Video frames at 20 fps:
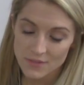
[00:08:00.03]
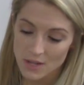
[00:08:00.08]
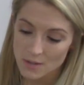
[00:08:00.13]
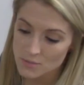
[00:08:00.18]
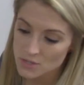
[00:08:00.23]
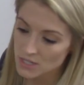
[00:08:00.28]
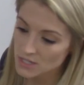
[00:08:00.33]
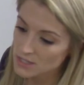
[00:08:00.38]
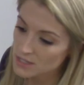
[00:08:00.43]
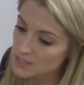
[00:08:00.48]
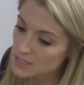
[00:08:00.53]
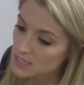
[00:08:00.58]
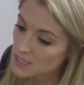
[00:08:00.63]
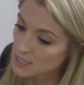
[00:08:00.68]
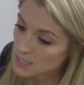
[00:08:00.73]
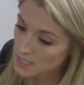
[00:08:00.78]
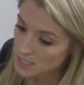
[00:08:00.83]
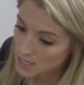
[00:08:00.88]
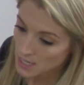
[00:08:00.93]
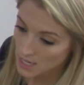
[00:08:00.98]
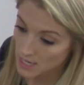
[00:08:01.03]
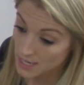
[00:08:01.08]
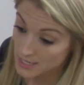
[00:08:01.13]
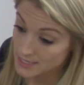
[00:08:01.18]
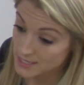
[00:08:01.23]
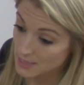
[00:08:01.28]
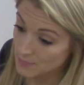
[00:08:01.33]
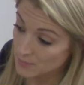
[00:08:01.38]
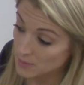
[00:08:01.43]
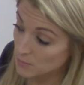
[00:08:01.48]
options.
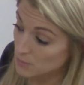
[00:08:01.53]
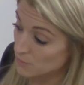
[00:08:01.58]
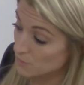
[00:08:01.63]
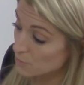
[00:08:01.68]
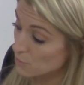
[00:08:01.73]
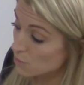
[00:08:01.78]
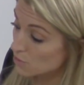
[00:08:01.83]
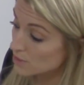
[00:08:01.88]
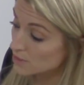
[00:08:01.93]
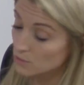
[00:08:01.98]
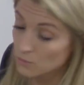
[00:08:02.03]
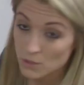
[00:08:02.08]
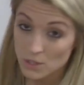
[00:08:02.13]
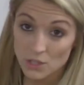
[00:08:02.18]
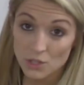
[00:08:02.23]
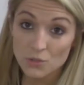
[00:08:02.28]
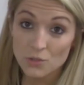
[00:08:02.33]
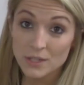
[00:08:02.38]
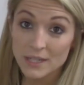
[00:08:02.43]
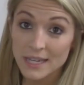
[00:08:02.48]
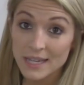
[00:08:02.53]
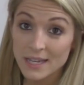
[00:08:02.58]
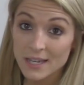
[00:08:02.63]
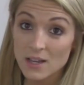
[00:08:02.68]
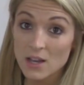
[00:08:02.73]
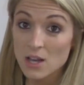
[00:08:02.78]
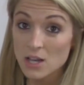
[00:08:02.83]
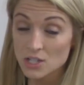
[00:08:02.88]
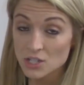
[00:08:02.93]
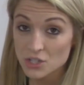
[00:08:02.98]
Step number 4, you want to create
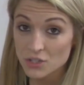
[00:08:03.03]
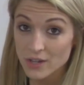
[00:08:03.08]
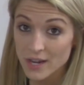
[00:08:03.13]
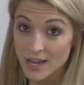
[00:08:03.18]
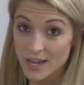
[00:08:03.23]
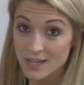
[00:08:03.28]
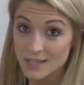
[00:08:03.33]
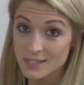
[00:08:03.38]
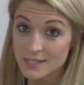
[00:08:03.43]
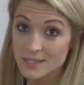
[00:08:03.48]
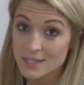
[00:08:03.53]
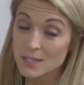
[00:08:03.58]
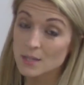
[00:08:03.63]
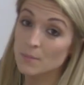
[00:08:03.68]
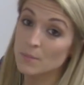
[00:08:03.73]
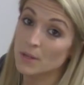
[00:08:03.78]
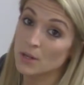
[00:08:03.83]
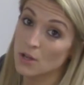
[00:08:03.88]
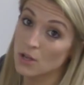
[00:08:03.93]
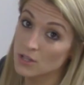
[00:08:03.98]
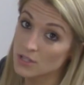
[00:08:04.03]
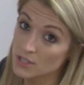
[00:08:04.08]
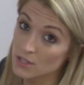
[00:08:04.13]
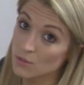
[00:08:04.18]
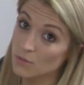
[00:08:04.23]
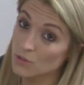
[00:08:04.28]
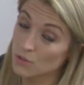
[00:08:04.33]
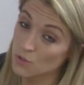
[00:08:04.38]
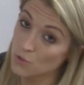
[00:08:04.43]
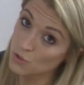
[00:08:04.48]
contrast, but
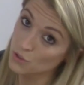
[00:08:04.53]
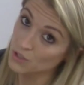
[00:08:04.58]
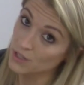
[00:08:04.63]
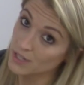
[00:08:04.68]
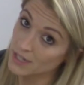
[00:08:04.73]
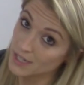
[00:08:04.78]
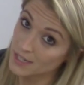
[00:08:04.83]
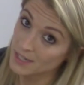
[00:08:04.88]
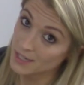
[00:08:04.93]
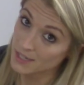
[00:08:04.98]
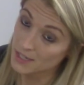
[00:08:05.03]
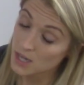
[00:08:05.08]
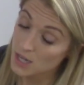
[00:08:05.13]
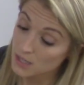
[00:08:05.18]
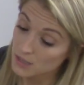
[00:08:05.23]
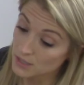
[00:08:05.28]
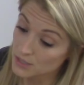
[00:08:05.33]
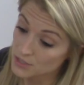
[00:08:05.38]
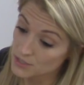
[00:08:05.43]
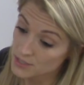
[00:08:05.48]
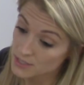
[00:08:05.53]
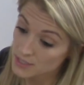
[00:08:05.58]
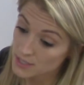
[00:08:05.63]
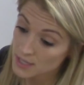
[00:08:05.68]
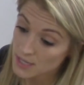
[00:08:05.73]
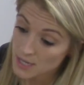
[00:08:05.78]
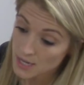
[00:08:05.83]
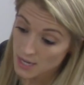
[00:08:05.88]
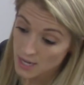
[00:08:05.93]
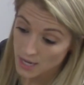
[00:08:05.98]
also with coordinating colors.
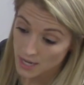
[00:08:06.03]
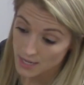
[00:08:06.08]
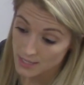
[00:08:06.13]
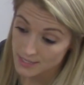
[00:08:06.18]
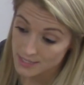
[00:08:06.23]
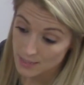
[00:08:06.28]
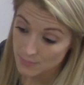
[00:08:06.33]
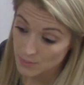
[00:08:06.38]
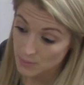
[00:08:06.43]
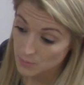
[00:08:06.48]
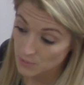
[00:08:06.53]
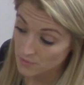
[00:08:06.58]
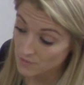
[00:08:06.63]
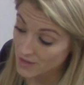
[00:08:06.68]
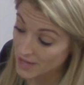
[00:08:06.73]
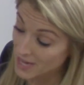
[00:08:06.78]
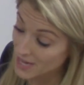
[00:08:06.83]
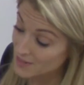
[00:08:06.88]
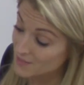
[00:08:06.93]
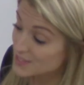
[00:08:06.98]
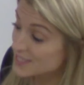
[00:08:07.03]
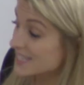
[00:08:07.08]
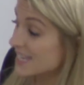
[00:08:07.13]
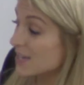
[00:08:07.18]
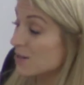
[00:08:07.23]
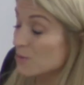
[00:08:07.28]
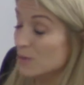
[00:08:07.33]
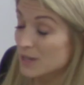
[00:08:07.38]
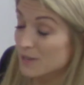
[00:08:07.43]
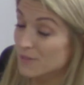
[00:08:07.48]
Step number 5,
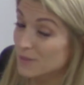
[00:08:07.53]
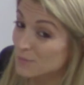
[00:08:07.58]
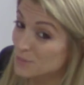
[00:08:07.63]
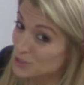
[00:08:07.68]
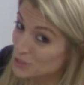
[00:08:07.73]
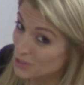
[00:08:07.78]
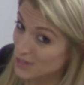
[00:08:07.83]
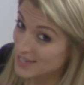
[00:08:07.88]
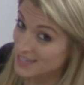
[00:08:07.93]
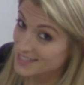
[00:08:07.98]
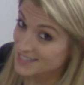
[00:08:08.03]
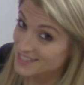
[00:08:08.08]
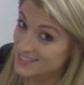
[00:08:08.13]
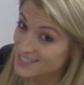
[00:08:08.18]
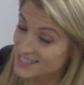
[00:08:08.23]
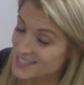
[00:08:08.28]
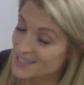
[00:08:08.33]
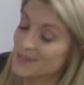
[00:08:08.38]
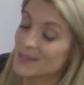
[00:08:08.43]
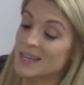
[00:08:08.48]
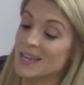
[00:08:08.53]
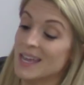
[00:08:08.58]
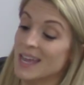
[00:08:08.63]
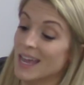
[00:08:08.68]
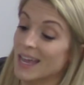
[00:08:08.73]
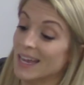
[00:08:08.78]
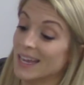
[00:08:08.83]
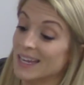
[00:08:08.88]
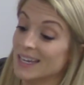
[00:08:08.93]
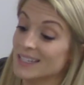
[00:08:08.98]
stay away from trends.
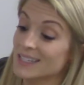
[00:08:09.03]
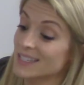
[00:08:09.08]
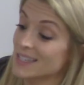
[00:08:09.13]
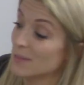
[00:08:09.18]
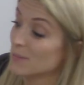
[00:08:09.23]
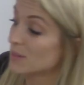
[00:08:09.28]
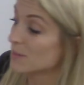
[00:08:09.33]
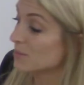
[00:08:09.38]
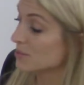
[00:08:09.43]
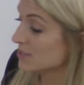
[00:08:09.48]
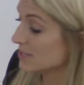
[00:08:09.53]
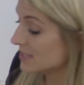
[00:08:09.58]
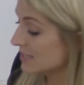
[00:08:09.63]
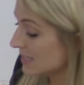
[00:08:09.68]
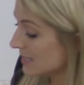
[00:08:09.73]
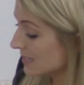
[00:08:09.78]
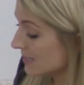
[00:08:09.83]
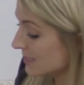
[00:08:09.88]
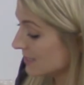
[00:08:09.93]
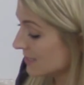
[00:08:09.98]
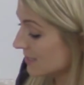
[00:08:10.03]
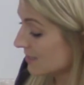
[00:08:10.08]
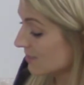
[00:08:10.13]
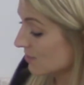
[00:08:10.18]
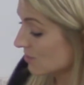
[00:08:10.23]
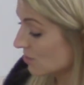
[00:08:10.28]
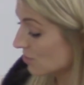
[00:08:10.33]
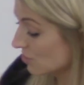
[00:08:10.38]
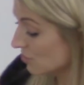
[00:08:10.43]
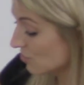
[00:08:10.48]
And step number 6,
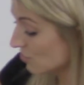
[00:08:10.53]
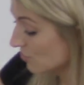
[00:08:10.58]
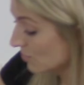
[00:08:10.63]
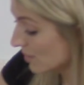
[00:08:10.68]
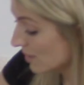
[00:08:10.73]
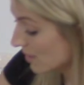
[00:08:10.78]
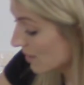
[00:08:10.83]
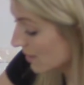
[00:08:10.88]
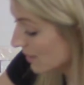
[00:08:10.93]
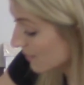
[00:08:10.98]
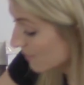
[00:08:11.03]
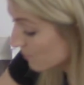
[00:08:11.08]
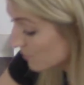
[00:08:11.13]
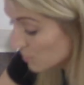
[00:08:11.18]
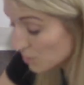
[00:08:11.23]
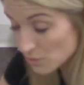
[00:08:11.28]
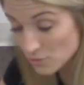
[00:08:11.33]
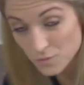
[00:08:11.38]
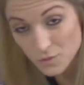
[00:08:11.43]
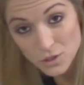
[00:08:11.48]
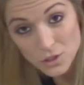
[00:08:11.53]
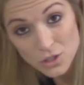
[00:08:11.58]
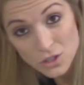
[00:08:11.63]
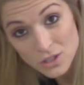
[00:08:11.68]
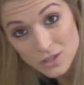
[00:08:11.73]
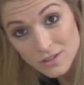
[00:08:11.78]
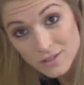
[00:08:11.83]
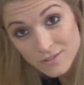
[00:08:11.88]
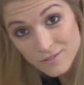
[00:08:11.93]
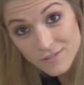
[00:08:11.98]
do
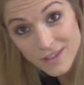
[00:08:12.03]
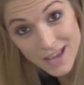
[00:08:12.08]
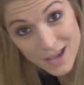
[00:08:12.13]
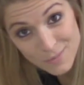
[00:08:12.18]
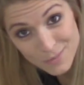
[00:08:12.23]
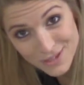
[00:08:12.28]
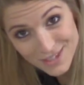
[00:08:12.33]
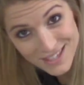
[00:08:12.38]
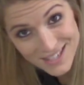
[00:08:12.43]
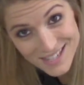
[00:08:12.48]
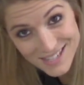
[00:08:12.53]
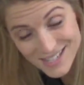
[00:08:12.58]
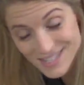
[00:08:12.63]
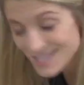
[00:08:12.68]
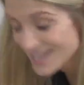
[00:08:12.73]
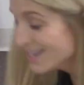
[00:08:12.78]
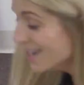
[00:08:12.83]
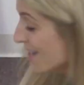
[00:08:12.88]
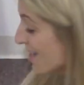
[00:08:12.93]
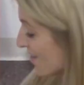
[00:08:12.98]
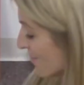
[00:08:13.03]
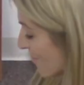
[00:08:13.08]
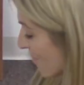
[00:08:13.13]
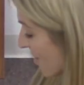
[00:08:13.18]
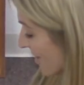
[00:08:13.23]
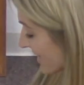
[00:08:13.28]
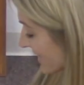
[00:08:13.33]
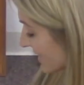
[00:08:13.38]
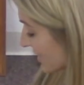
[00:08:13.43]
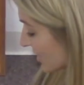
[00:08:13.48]
beautiful, fabulous
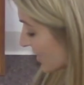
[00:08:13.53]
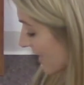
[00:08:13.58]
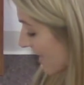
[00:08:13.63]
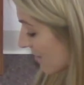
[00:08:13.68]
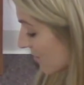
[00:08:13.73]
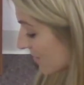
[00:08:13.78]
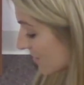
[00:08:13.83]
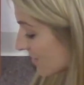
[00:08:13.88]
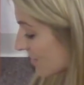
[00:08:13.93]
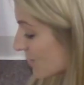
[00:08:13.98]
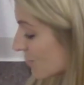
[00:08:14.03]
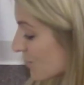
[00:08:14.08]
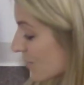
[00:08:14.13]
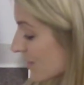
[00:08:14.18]
walk-in showers